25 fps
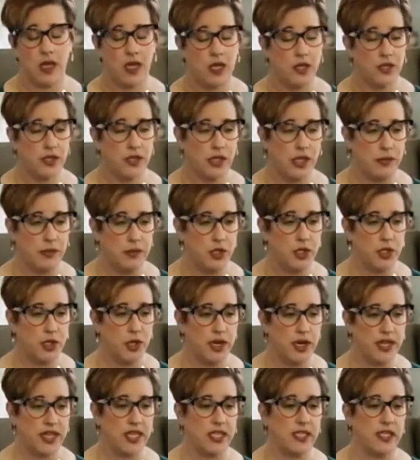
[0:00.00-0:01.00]
So let me show
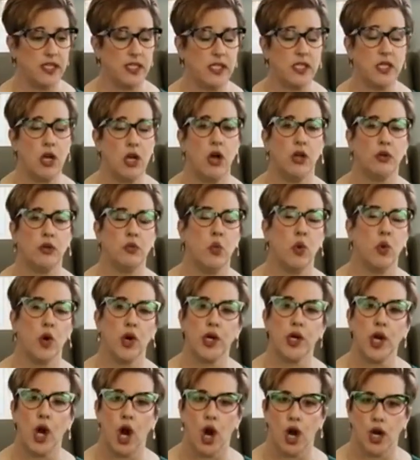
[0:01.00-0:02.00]
you this. This is called
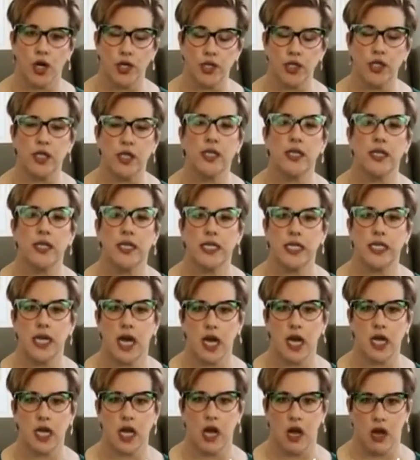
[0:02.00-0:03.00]

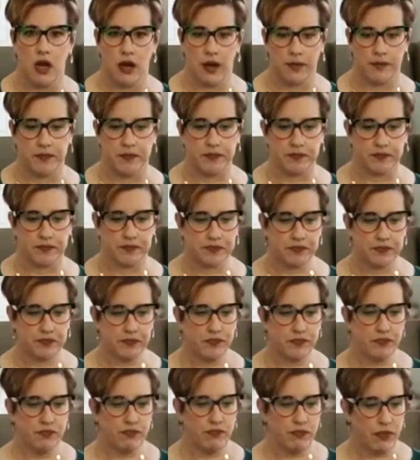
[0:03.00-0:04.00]
wordart.com.
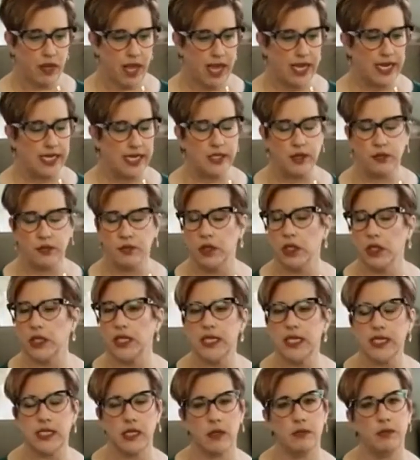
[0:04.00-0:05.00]
And it's a really
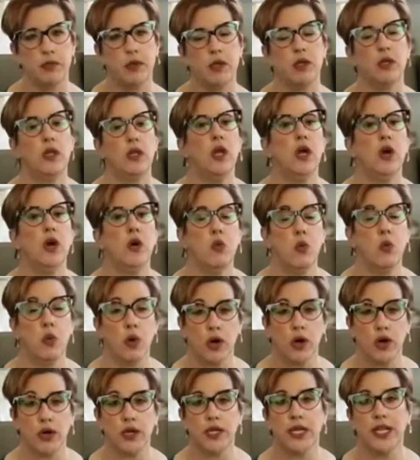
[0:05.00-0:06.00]
simple
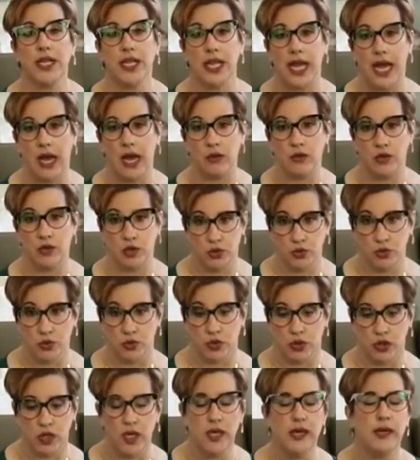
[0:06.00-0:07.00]
word cloud
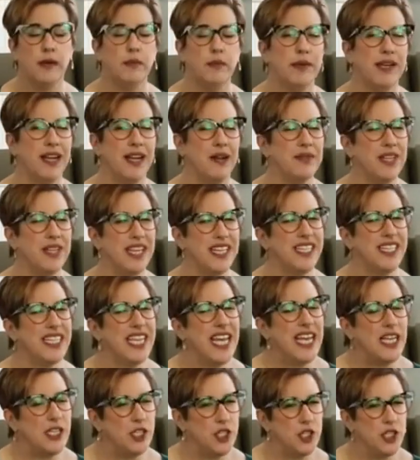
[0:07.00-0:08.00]
tool, but it
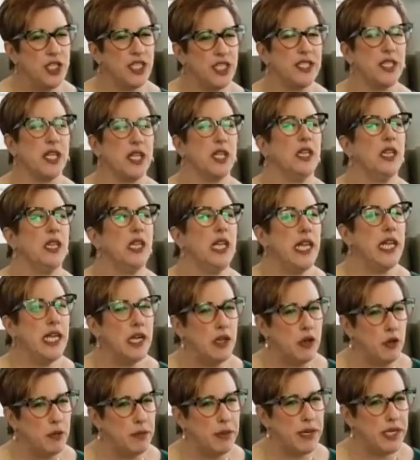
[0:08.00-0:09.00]
takes you just a
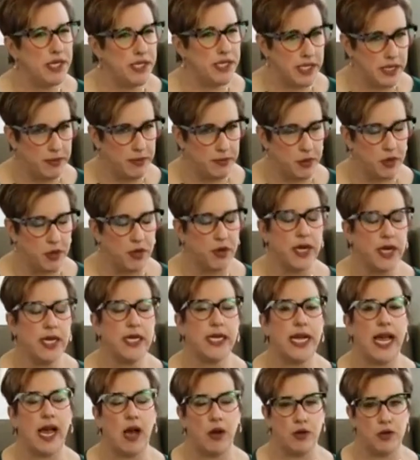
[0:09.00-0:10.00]
little bit deeper
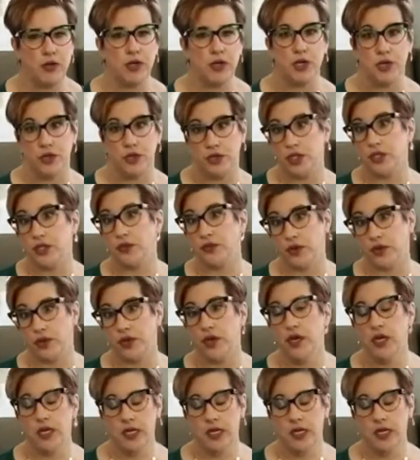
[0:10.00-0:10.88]
into how you can use this for